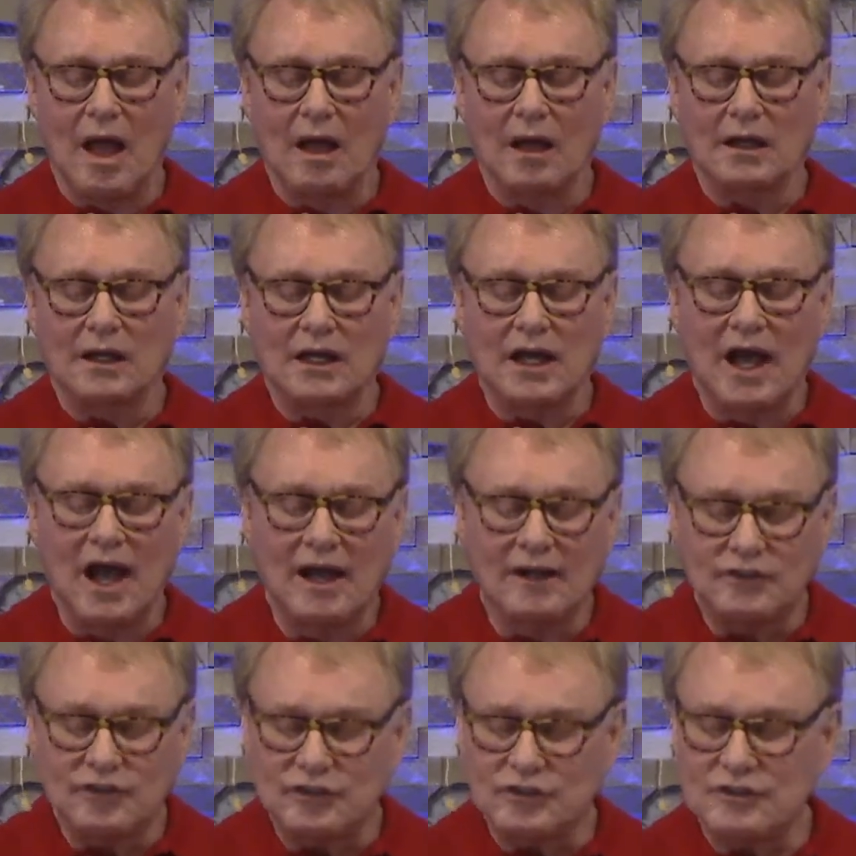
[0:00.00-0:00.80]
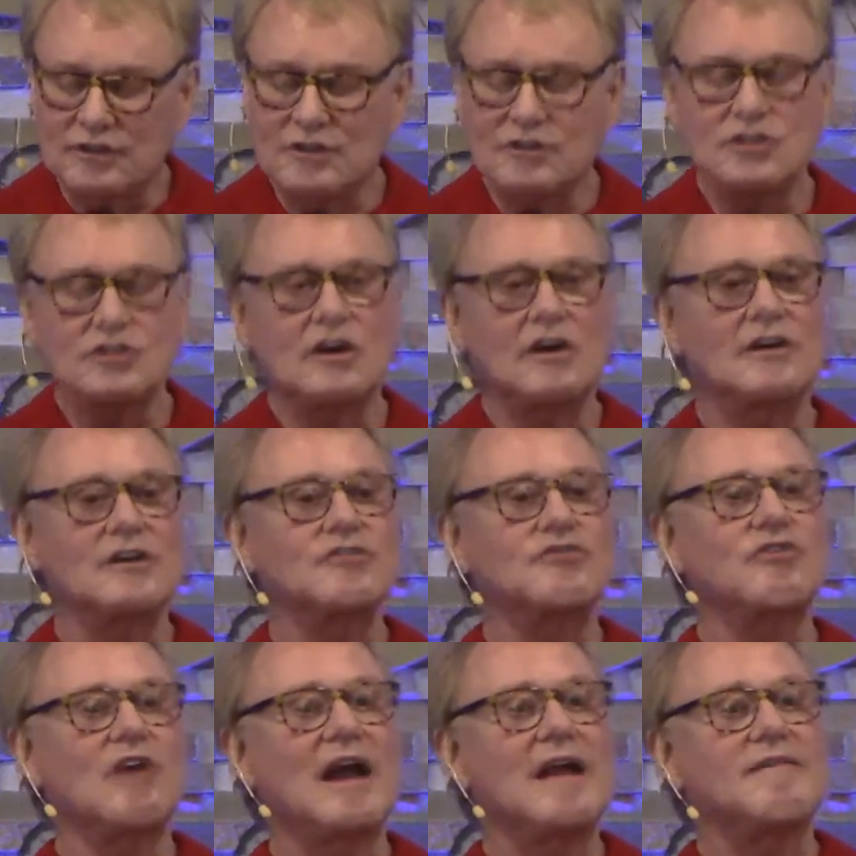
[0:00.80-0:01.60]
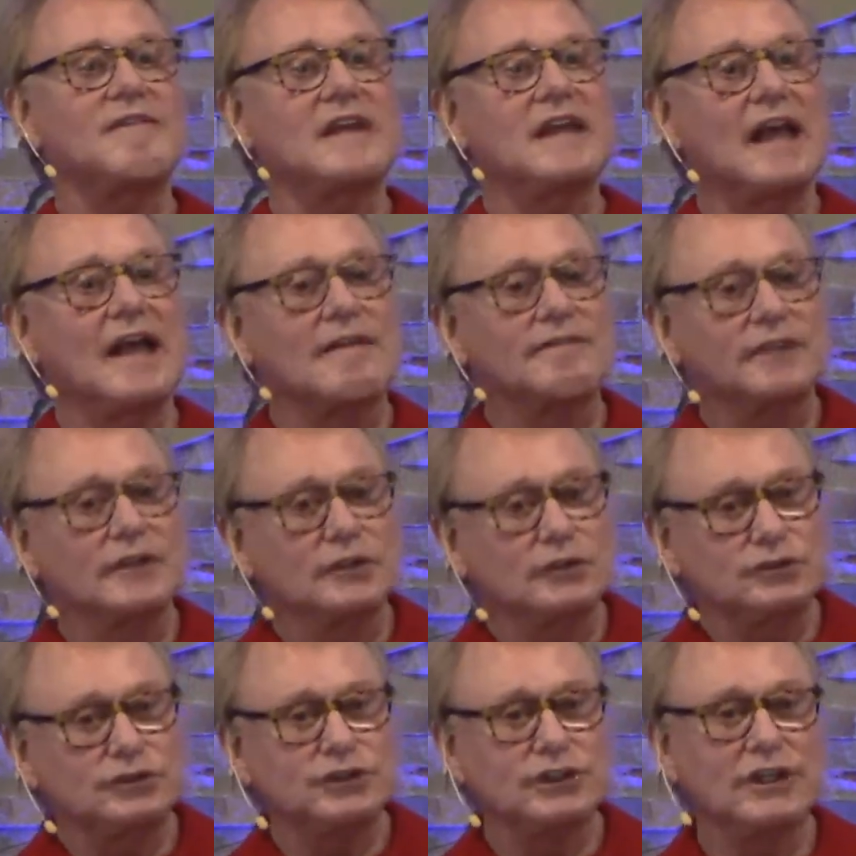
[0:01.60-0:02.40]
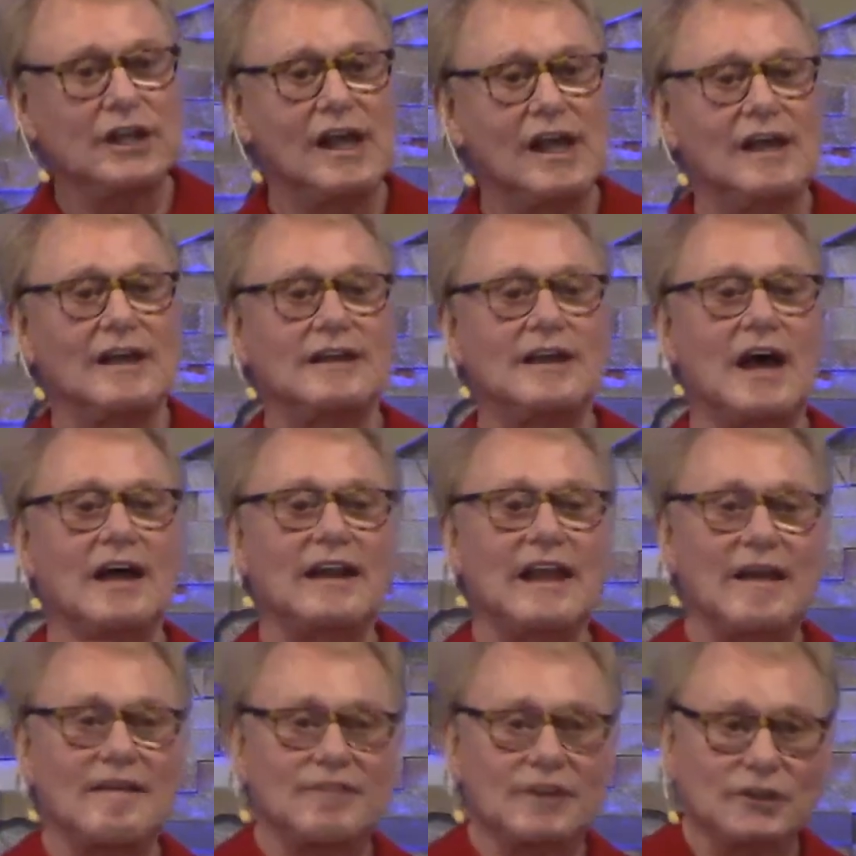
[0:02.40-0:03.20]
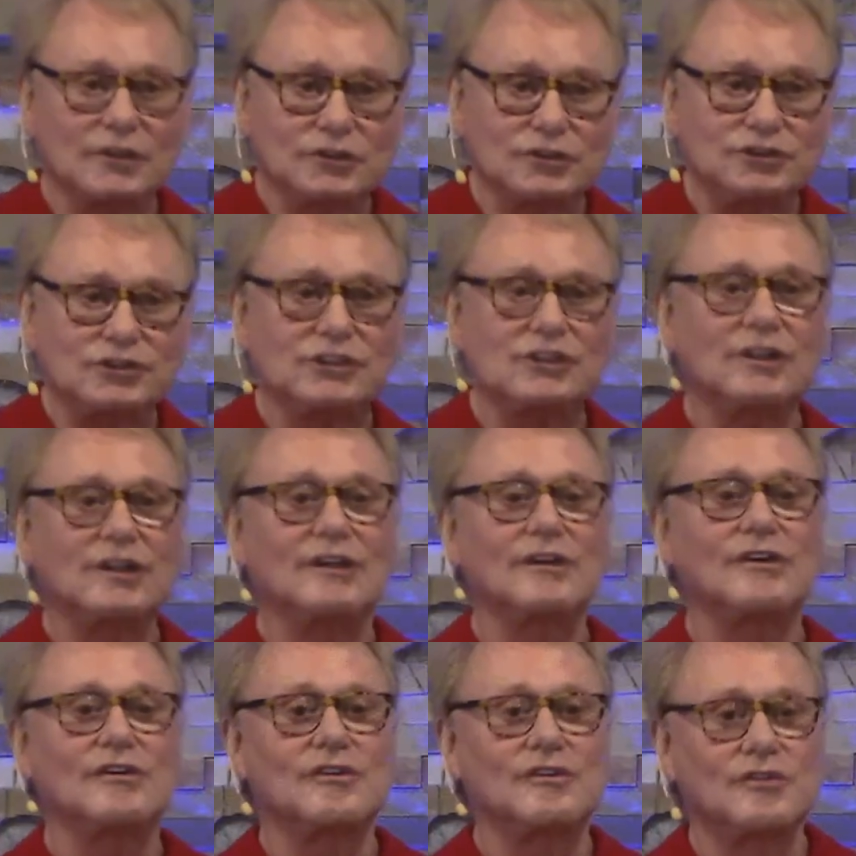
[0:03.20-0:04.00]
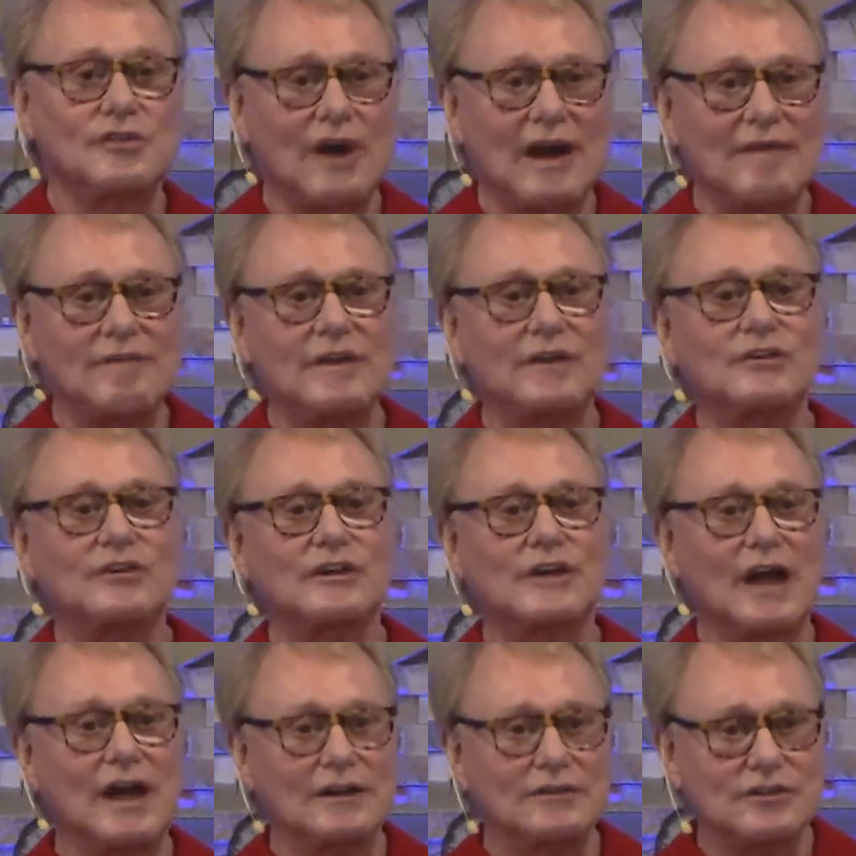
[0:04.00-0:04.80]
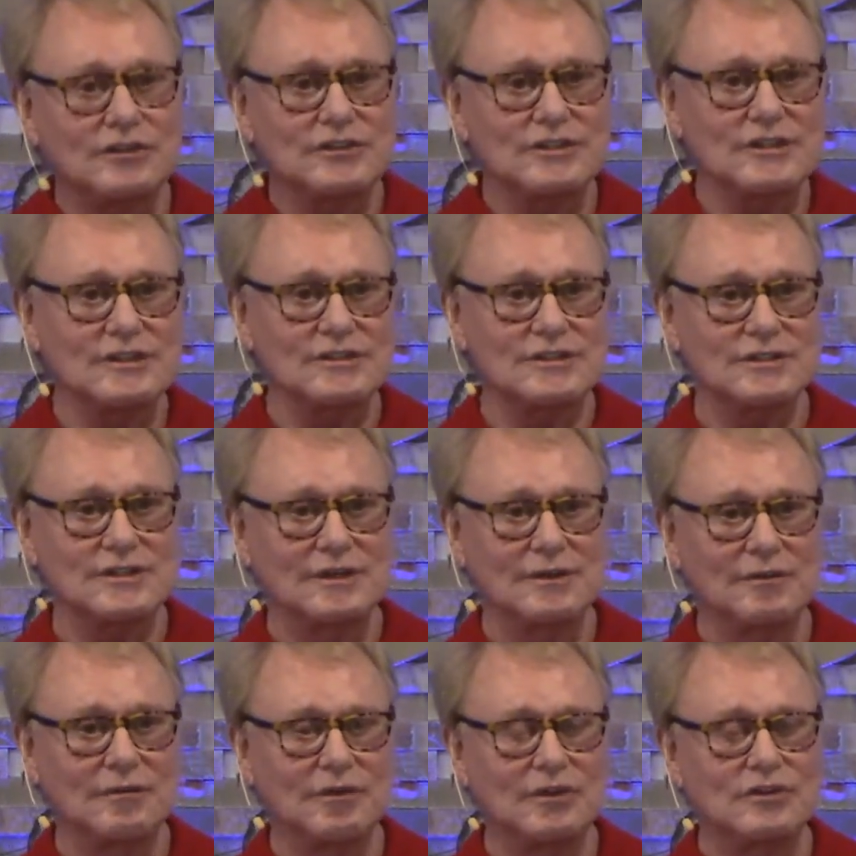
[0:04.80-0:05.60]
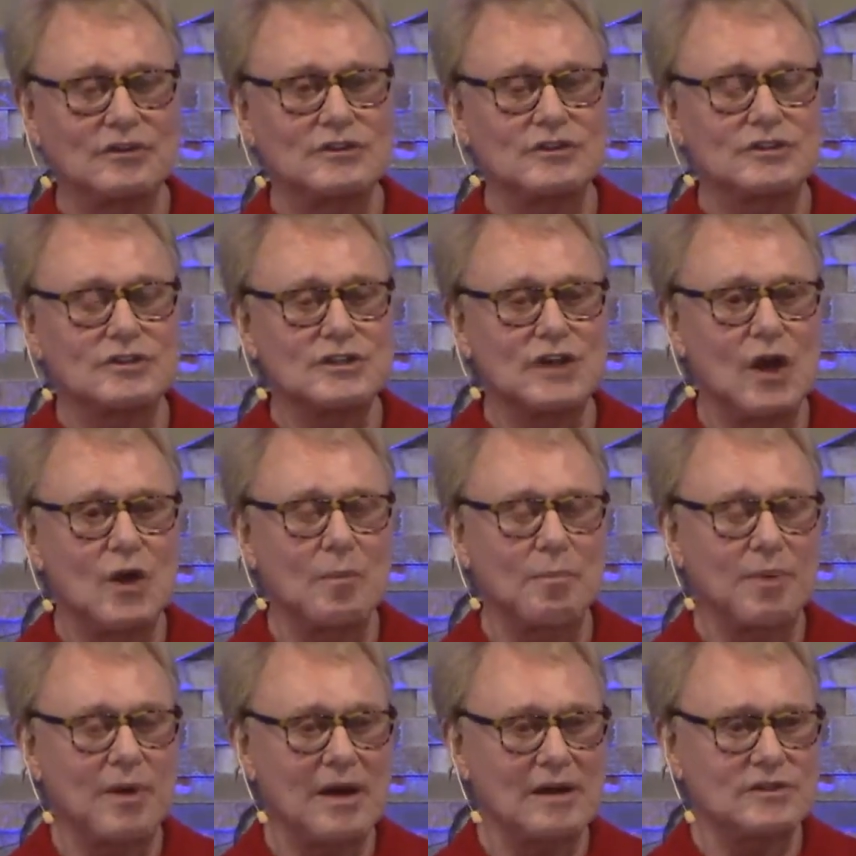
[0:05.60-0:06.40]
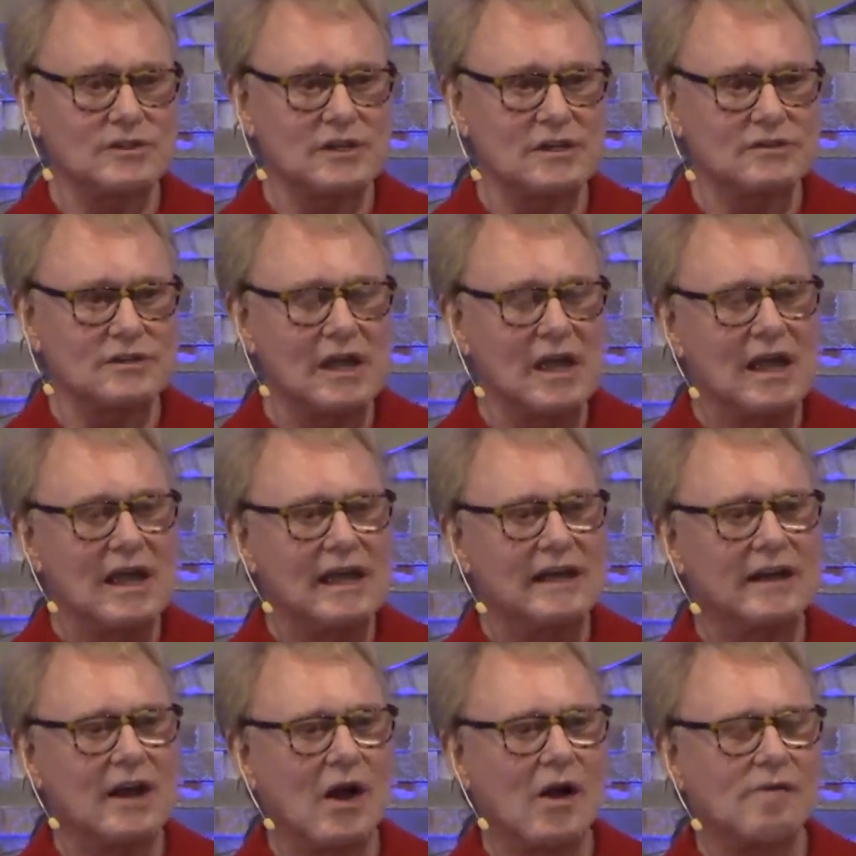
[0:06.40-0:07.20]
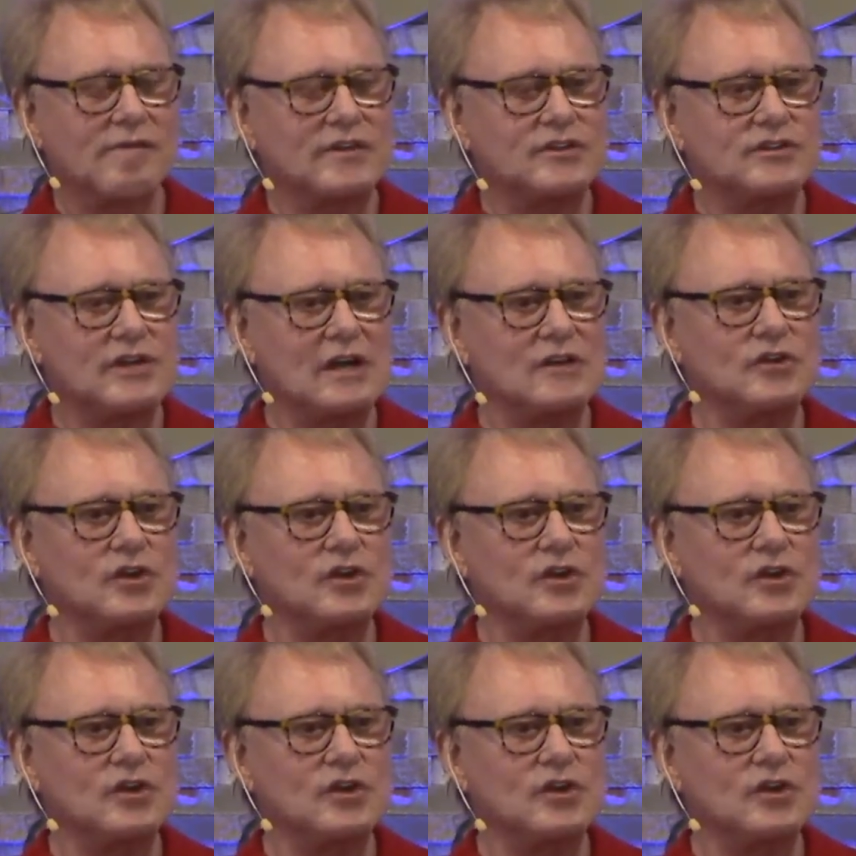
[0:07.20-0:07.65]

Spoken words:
consciousness started driving evolution, not evolution driving to consciousness, which is a slow process. And all of a sudden, you